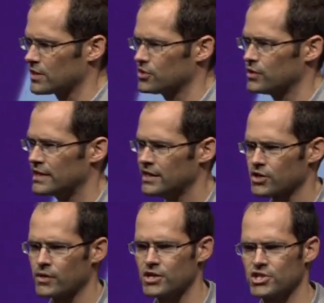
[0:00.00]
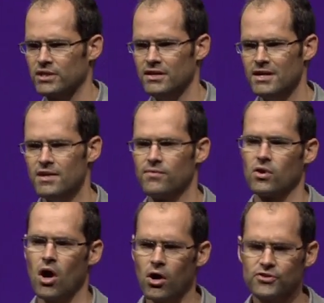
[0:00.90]
including integration
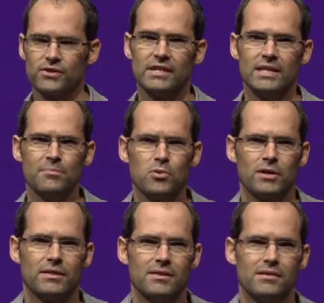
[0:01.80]
for alternate input